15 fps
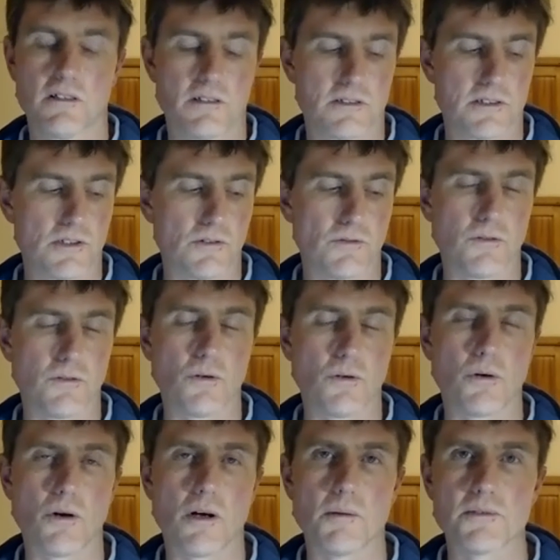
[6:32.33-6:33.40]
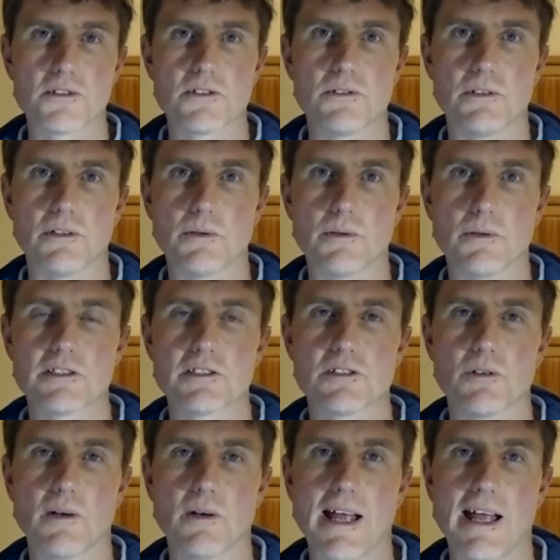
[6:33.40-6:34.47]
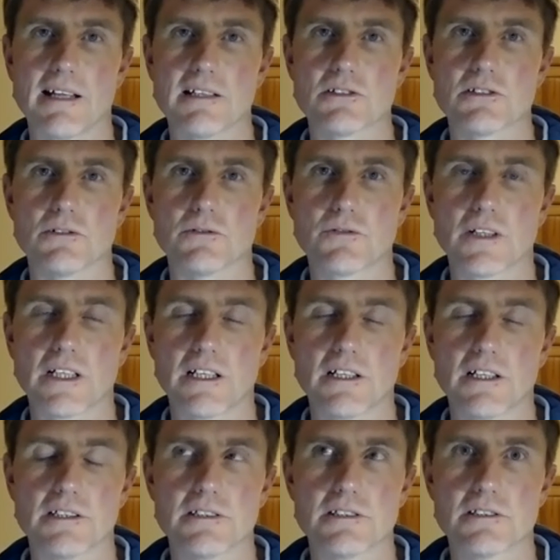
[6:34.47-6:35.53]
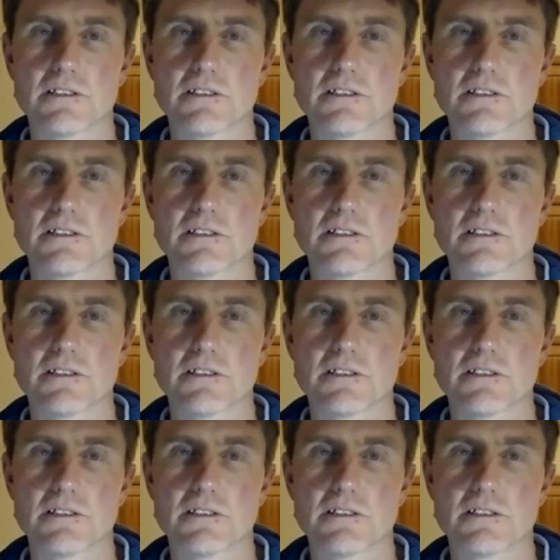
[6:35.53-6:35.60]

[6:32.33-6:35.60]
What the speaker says: to your forearms, through your wrists, your hands, your fingers.